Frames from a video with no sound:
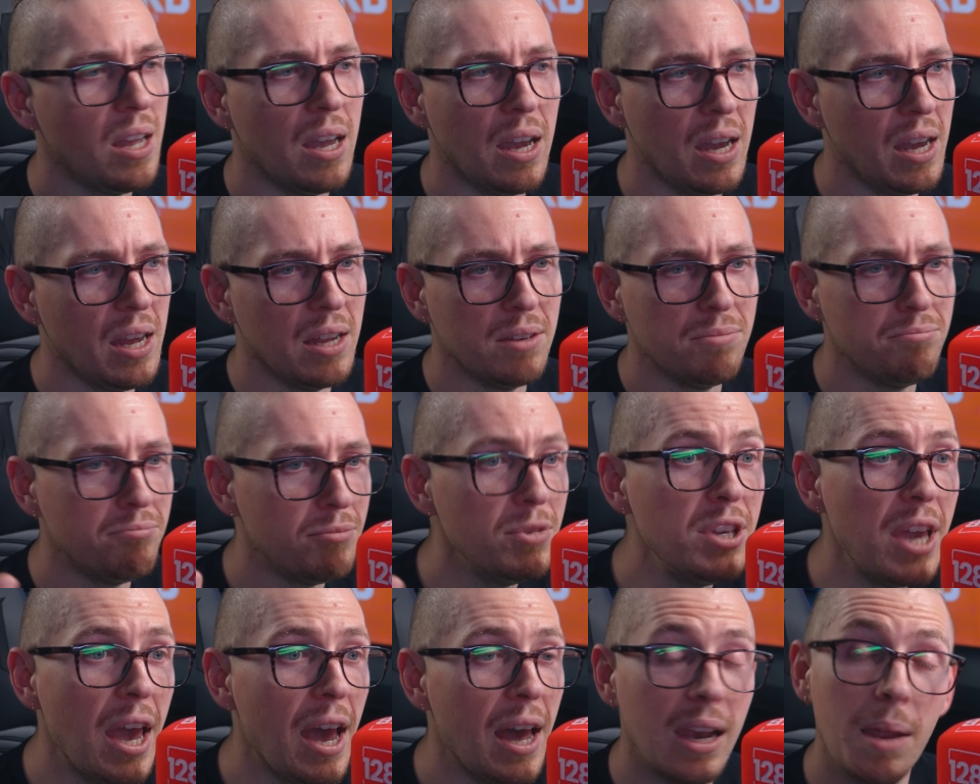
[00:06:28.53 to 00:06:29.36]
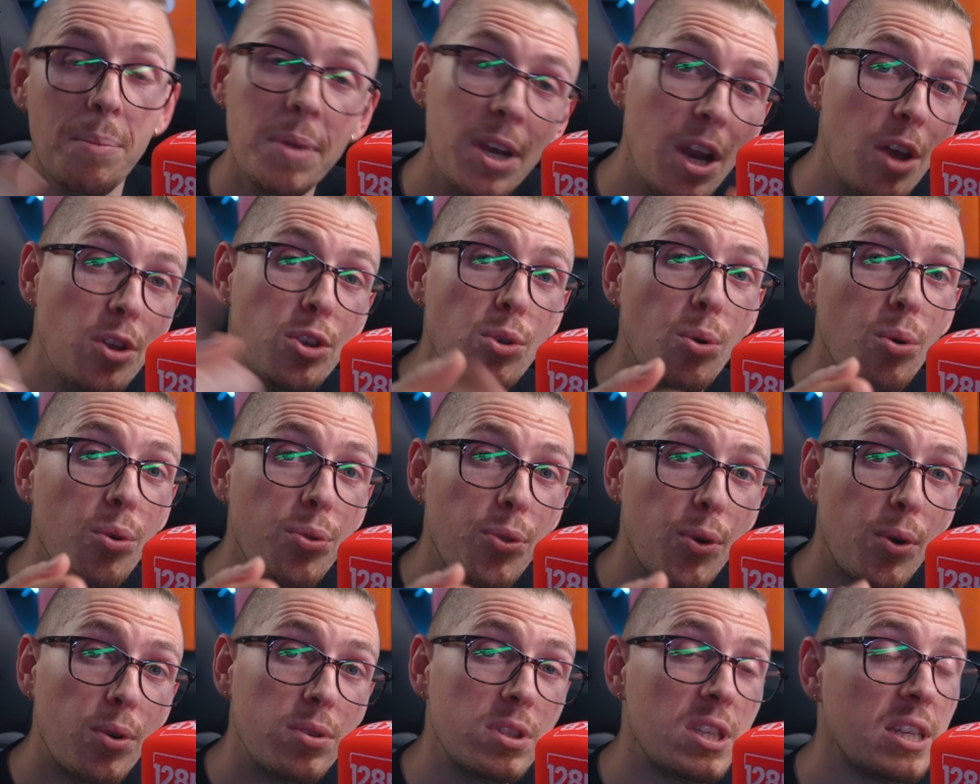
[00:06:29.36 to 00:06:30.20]
And yeah, let me know your
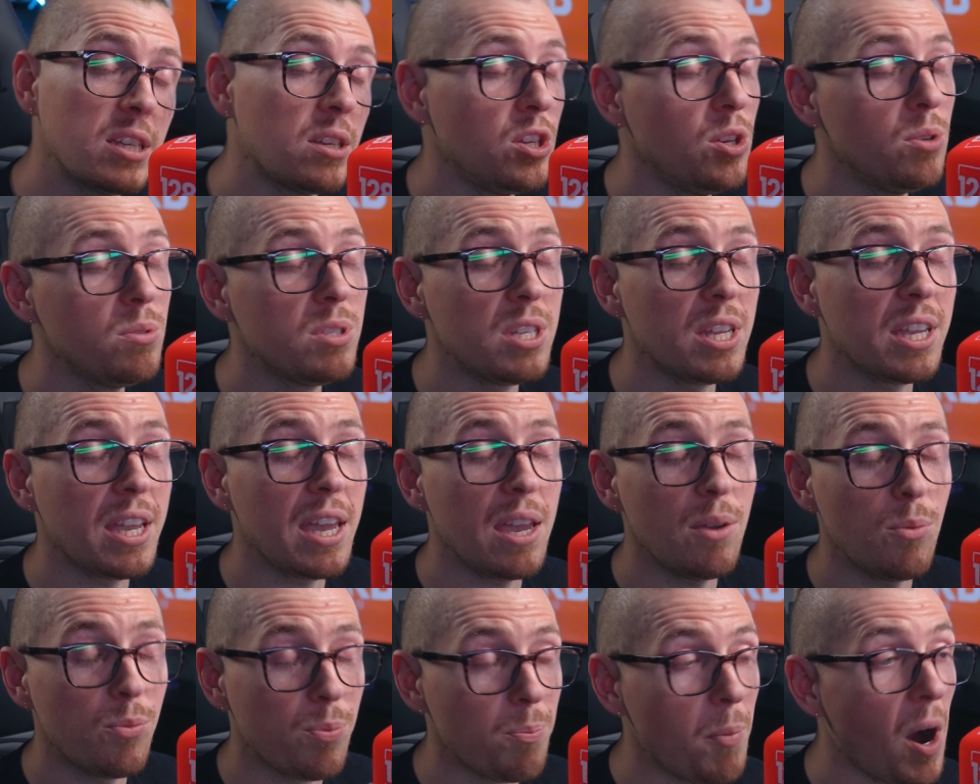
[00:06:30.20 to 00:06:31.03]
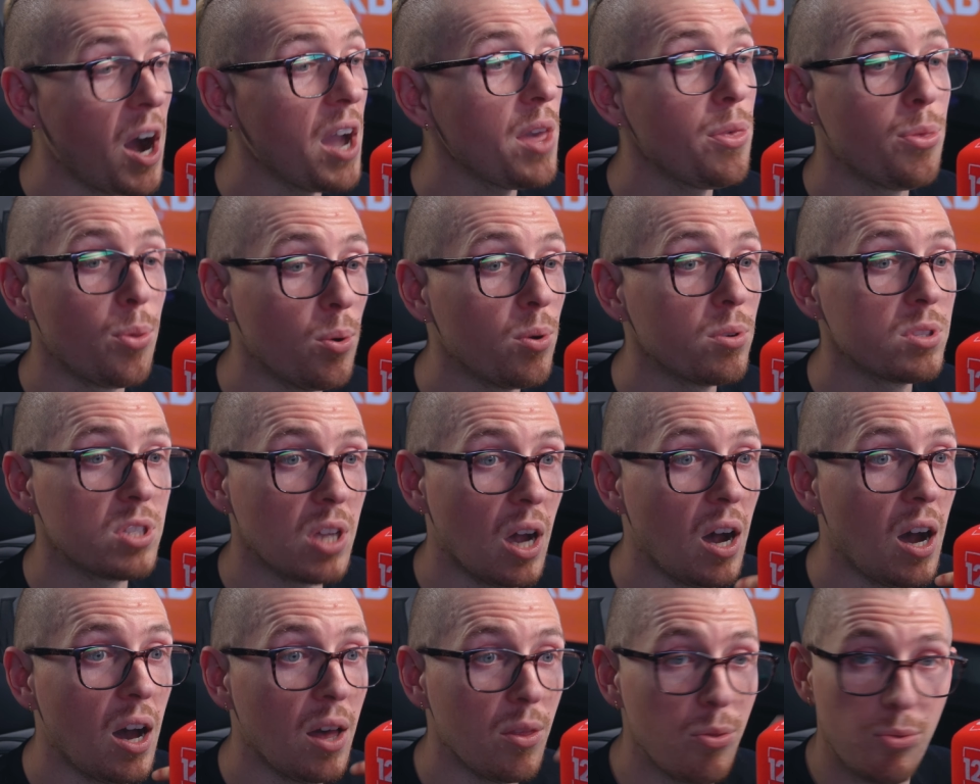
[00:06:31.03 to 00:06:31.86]
thoughts using it. My thoughts
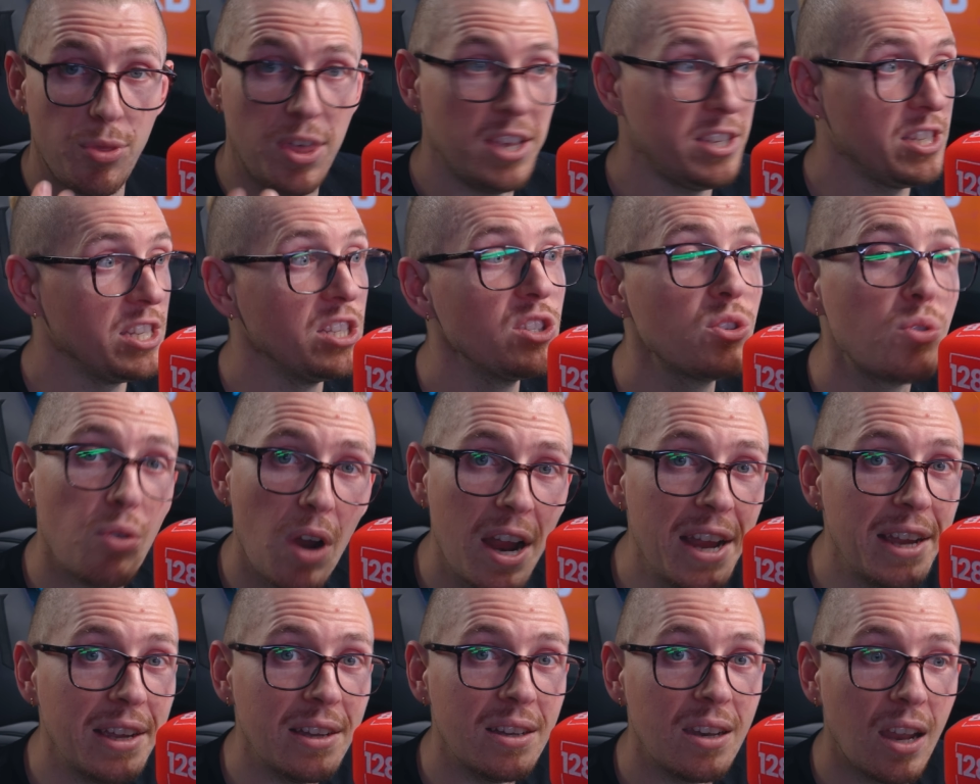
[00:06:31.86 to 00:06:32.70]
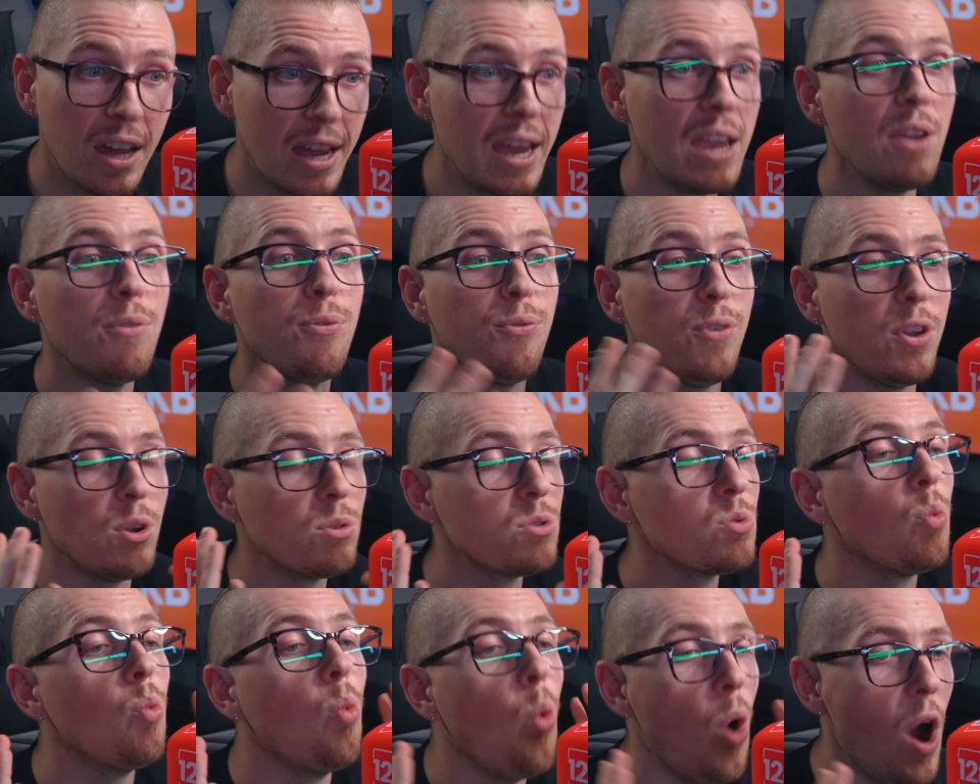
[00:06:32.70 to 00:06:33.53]
are, this is great. Like, it
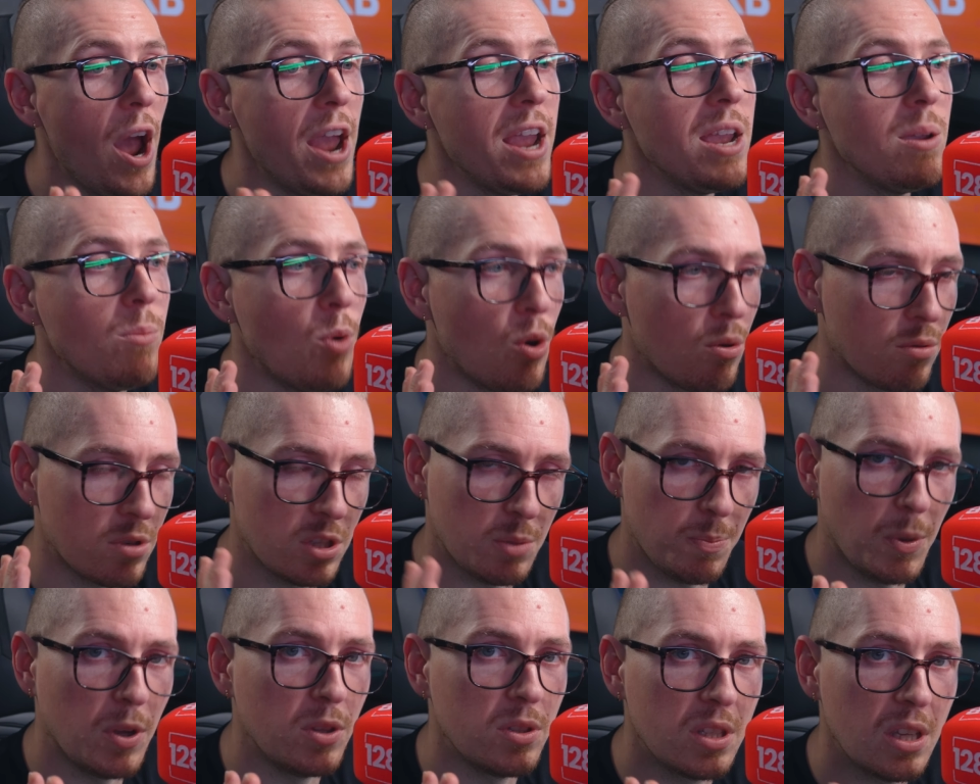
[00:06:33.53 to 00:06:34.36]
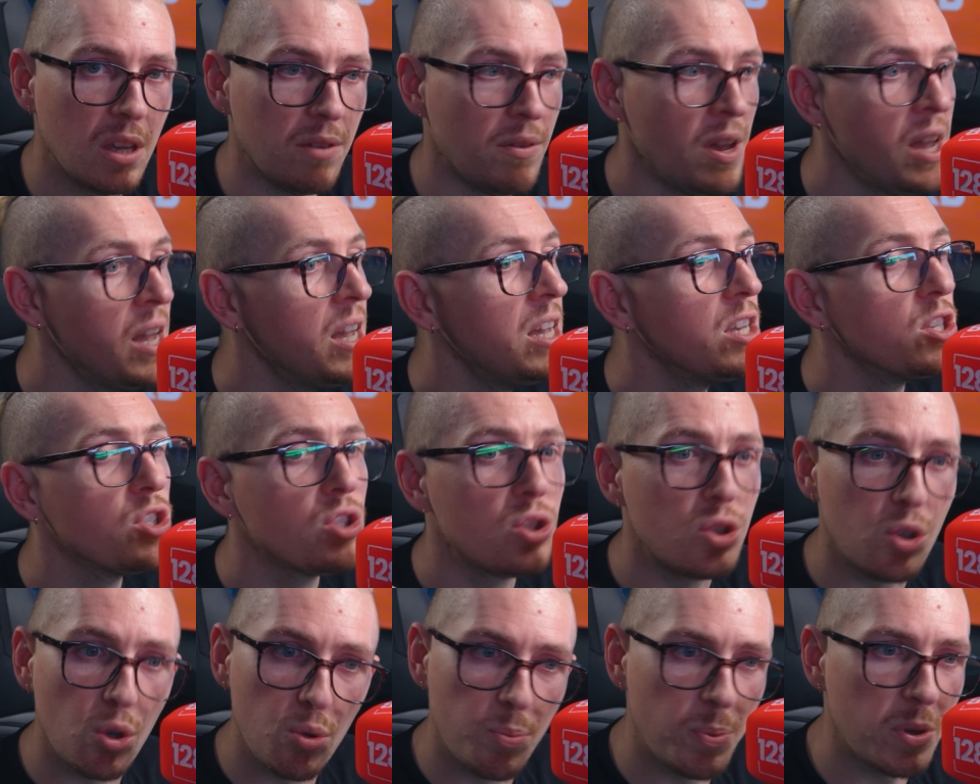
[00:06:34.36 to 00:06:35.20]
feels way more responsive,
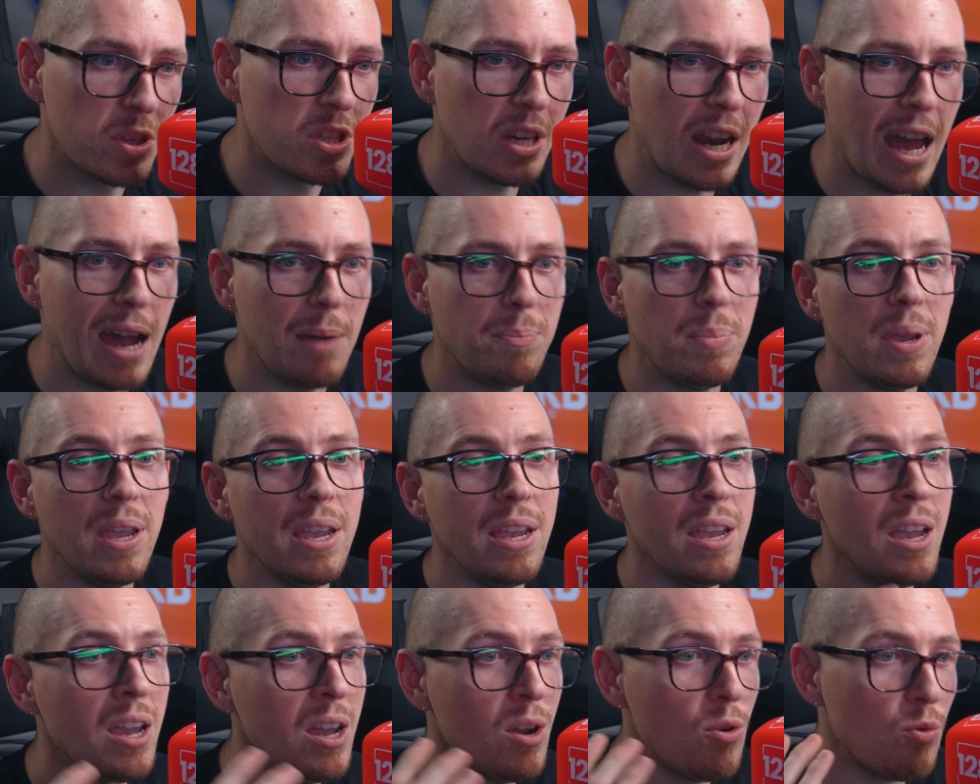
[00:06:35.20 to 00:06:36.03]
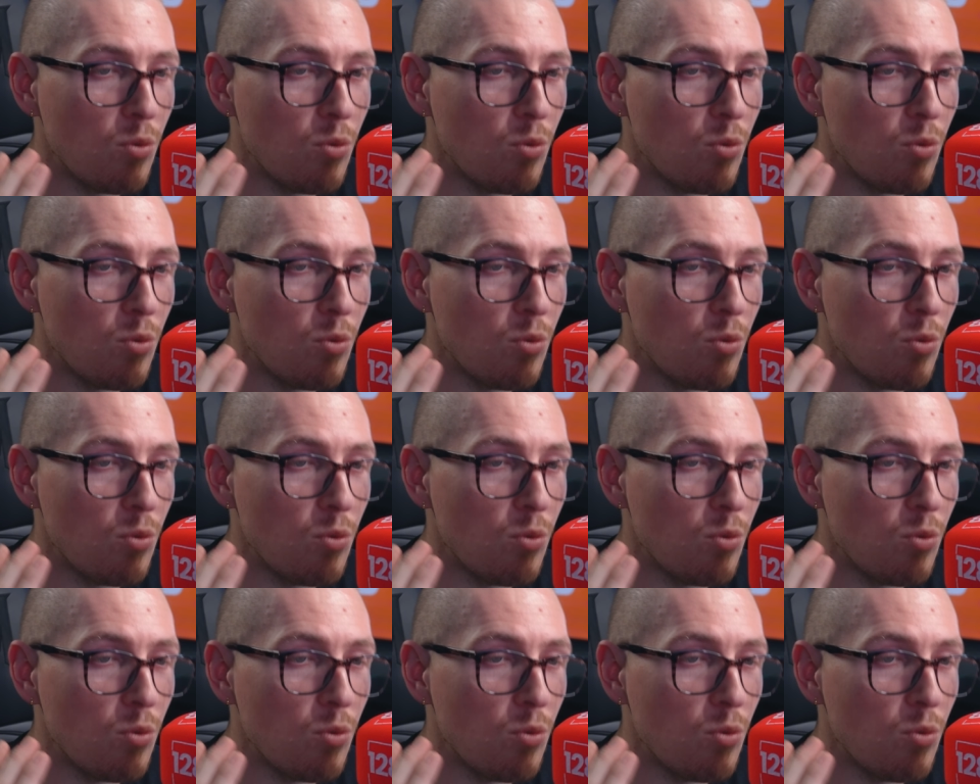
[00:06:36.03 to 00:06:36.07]
super snappy.